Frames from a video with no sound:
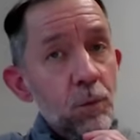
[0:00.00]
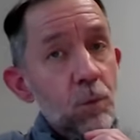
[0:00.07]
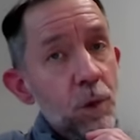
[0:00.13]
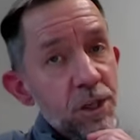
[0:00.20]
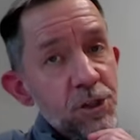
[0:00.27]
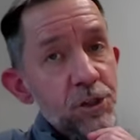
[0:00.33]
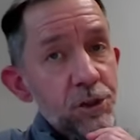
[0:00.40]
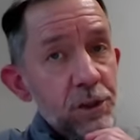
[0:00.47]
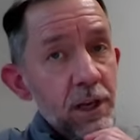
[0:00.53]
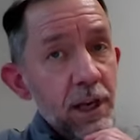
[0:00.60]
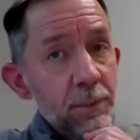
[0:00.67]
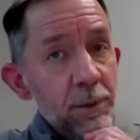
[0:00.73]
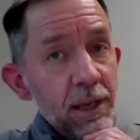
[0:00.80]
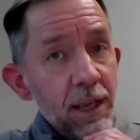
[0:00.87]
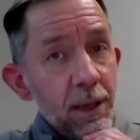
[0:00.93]
What should I
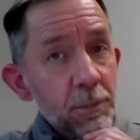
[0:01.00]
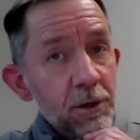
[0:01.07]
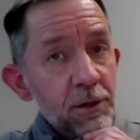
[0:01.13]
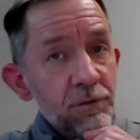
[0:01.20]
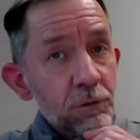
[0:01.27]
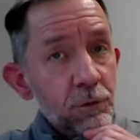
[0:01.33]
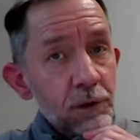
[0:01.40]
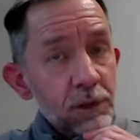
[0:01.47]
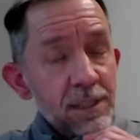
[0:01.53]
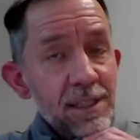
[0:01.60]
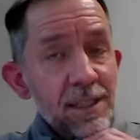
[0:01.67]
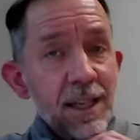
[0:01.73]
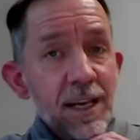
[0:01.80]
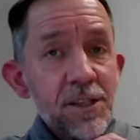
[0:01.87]
be aiming for? Because it let